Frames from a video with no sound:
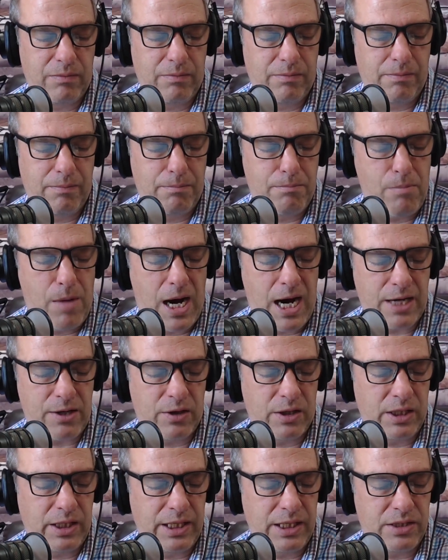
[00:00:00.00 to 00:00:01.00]

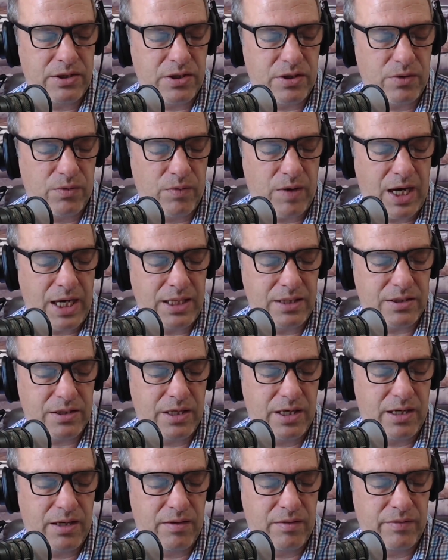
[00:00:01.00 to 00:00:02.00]
moderately to the right
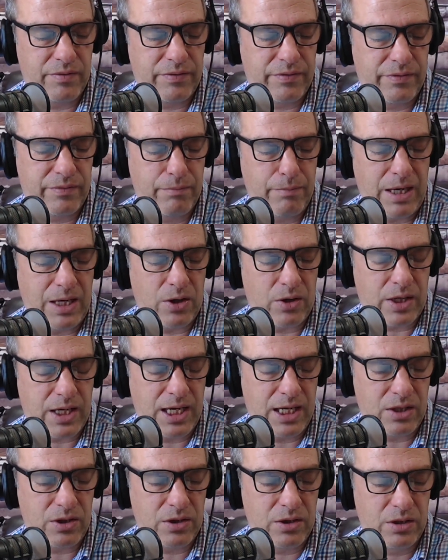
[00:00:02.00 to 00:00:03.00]
of Mayor
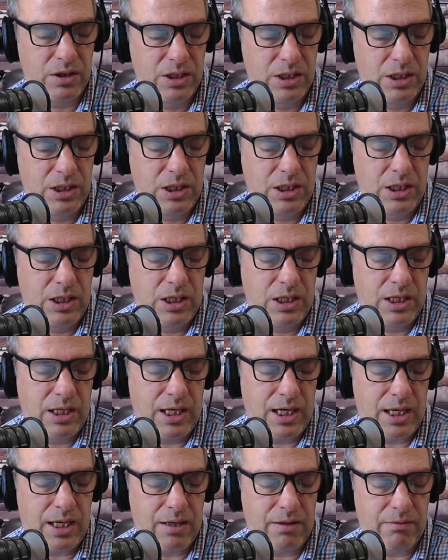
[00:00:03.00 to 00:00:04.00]
Keller.
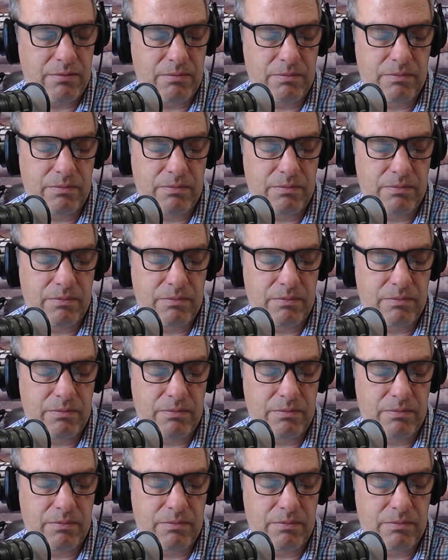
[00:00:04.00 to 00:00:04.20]
Uh,